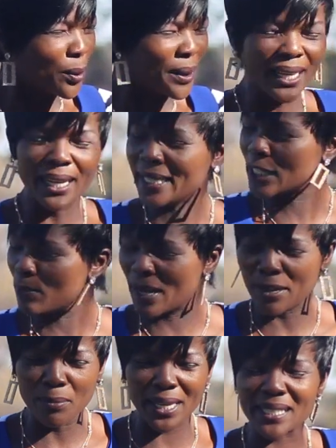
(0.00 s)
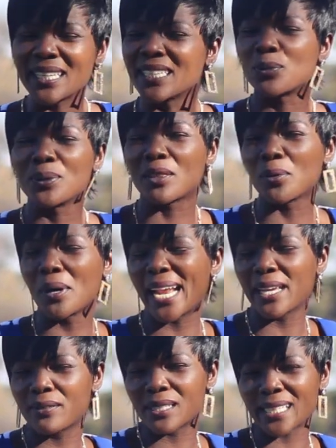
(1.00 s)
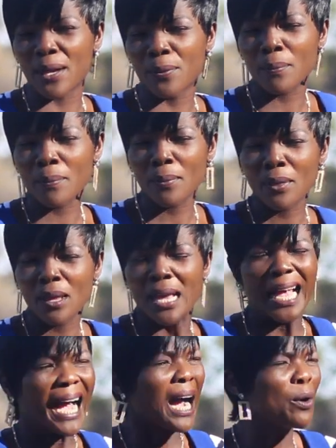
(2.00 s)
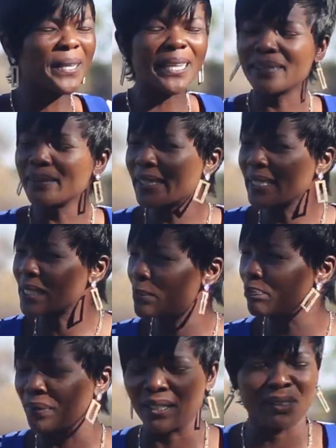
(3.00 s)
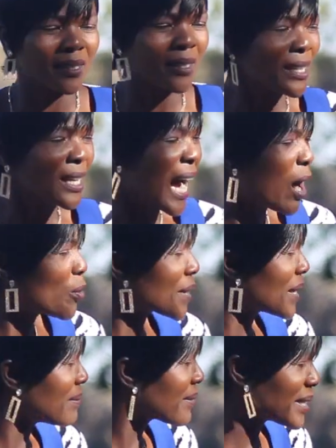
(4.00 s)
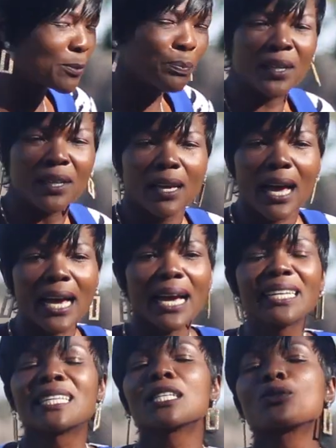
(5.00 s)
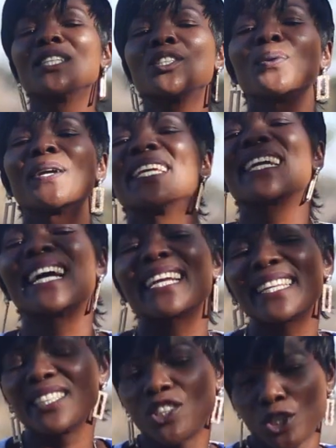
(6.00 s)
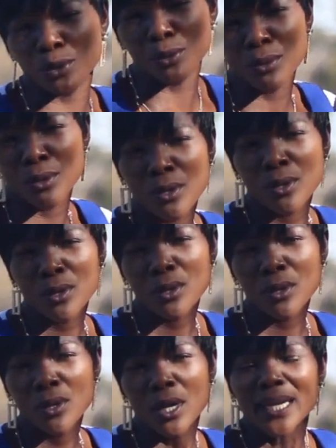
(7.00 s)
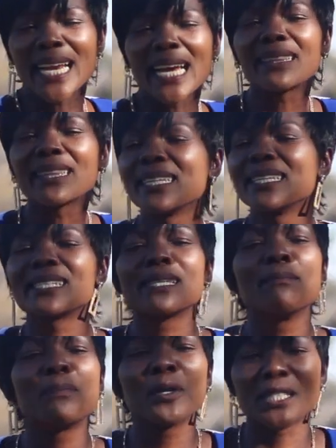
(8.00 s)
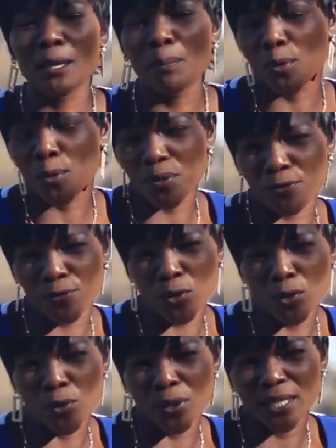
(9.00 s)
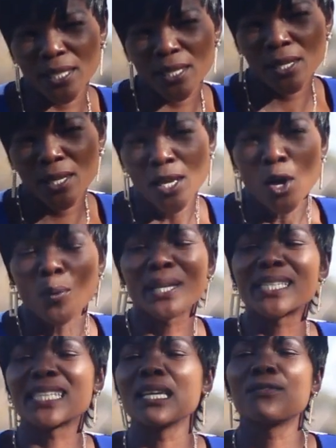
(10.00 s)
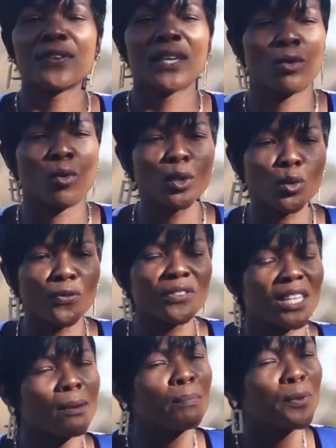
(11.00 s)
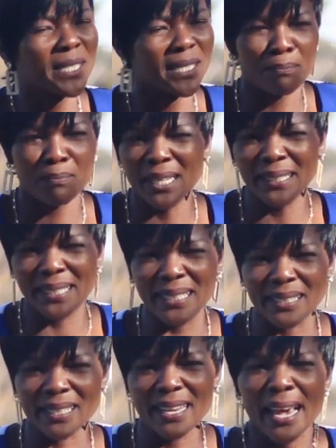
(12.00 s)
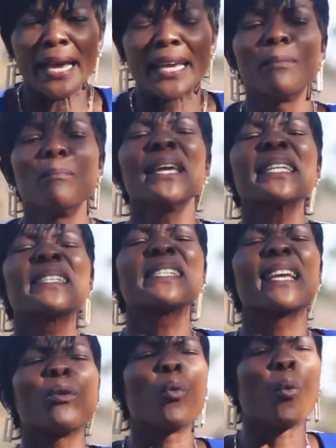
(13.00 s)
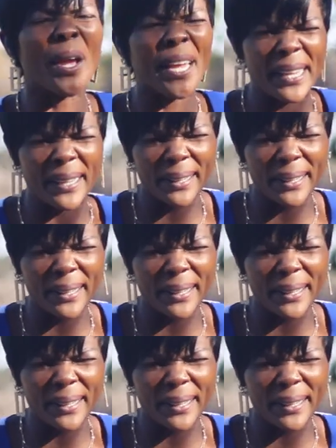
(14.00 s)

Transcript: relate my message with your lifestyle. How can this be? How can this be? I just want to encourage you. Nothing is impossible before God. We serve a God of the impossibilities. He makes a way